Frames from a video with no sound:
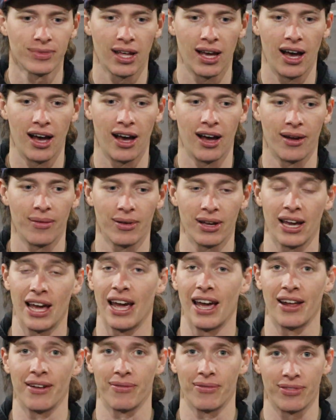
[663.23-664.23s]

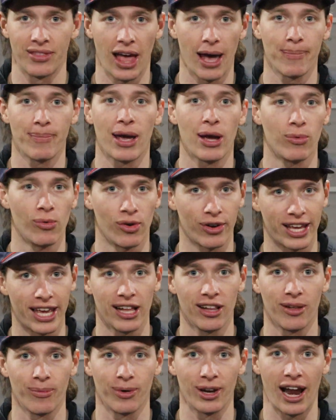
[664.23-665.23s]
And that bait will
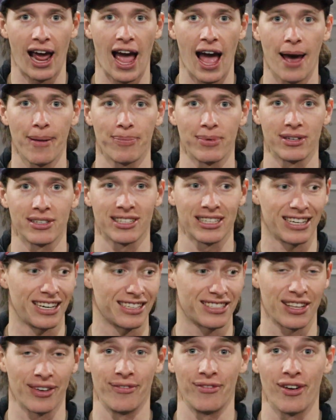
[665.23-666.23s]
kill them when it happens. And
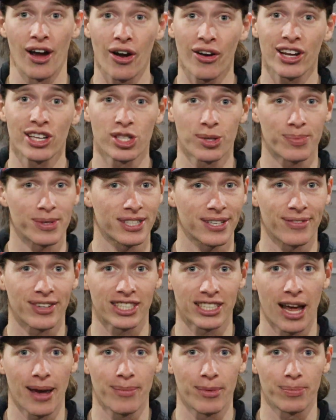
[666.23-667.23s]
it's a very
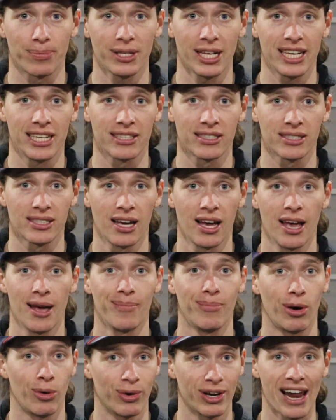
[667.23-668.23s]
specific time and place,
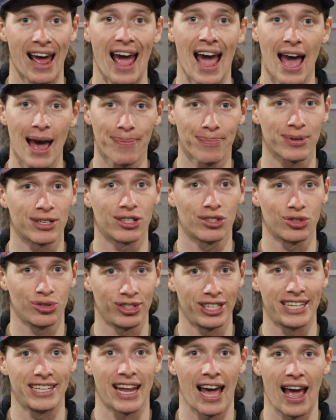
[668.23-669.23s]
but when it happens, you
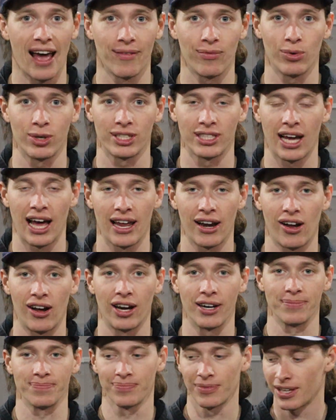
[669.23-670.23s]
need to have one tied
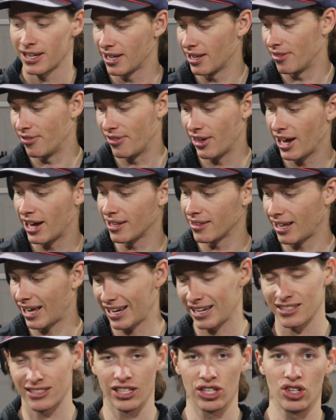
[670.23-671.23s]
on. Then,
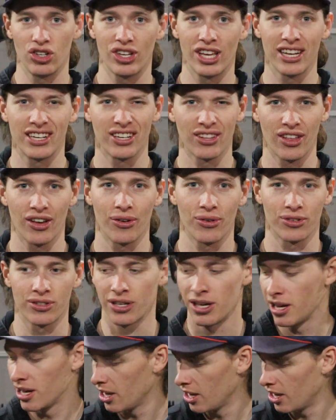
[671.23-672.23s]
like I said, you get into
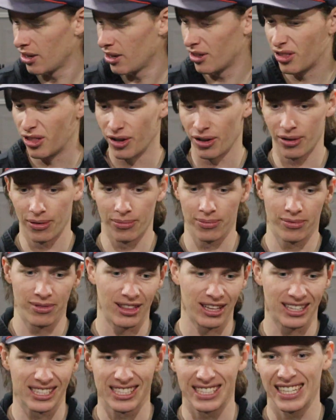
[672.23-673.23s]
those
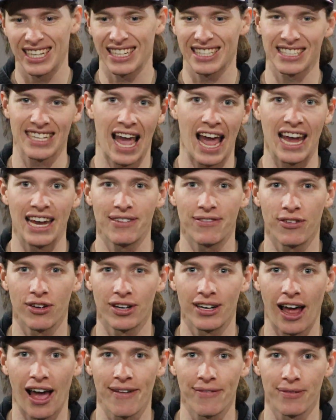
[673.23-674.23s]
the 6 to 8
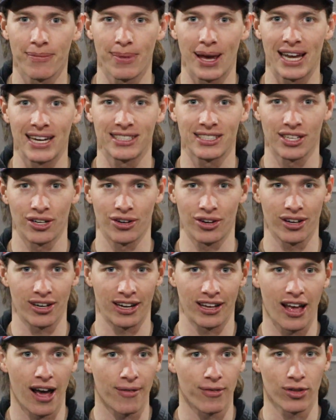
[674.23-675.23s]
foot diving baits that are
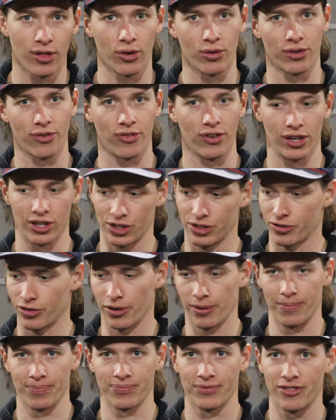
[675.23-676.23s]
going to cover those fish
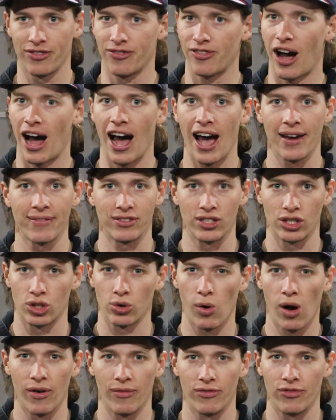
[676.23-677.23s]
from 5 to
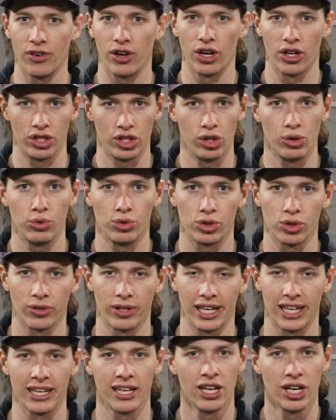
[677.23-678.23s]
12 foot.
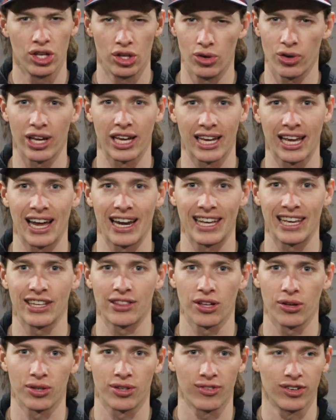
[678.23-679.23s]
Usually you can kind of get
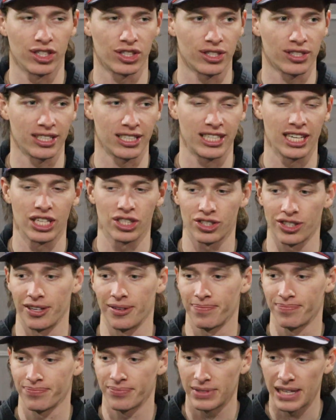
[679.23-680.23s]
those fish's
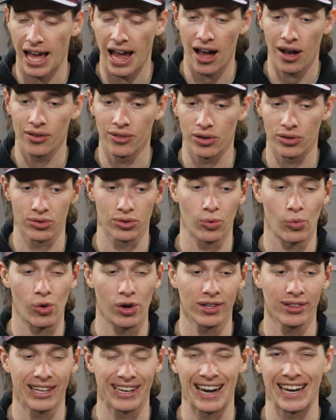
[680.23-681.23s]
attention. Now there's
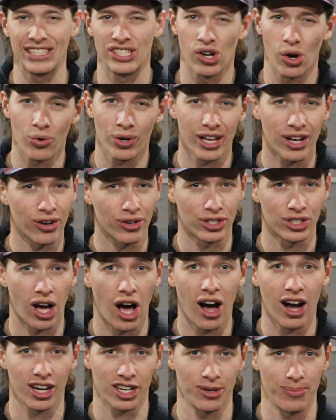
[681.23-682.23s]
one that I don't hear
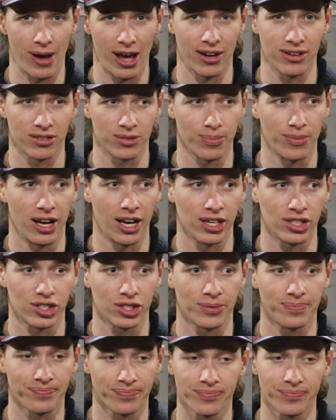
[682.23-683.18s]
talked about as much.